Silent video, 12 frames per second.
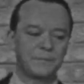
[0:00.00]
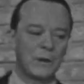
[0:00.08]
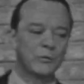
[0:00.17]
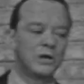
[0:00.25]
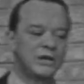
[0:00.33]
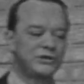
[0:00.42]

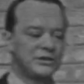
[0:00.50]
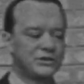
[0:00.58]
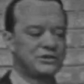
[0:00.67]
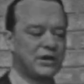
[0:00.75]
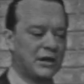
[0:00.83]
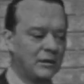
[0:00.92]
religious
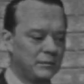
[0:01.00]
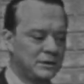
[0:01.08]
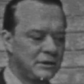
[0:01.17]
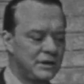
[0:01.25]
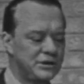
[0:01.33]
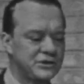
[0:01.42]

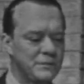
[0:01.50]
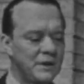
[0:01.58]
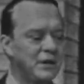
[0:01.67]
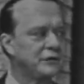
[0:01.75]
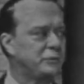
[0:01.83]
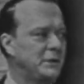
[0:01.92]
gentlemen, these
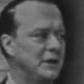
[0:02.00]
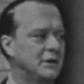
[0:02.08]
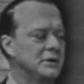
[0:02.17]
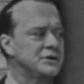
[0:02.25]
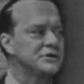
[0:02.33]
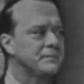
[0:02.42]
Semitic
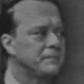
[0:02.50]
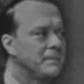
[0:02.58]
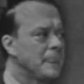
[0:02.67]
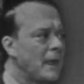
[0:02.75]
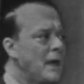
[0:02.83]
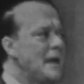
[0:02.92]
speakers,
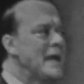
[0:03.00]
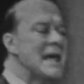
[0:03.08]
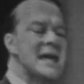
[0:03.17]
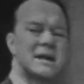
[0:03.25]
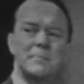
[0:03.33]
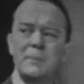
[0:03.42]

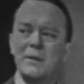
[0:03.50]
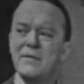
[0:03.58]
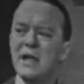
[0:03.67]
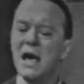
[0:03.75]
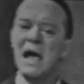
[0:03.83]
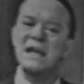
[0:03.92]
hit upon
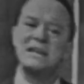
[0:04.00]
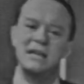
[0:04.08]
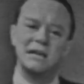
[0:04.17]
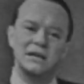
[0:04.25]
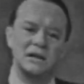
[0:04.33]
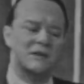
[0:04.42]
the
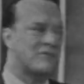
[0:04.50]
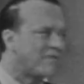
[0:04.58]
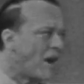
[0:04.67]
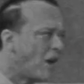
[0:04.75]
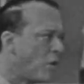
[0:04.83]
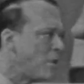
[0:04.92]
idea of
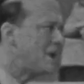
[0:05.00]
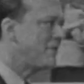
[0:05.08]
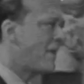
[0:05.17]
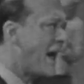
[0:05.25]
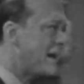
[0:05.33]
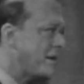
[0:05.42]
following
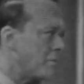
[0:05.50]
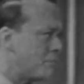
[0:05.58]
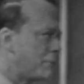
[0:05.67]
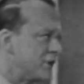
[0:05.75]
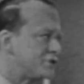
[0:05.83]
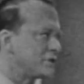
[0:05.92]
that
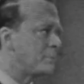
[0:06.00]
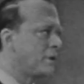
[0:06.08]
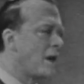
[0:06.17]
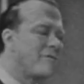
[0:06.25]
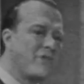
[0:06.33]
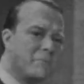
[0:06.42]
principle of the